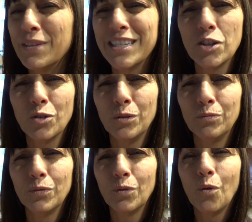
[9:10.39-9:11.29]

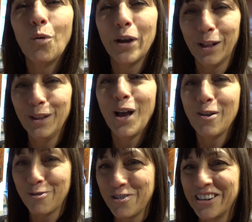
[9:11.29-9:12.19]
Essential oil
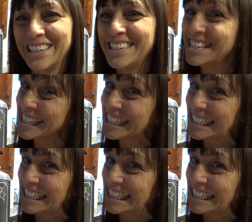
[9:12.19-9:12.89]
of orange.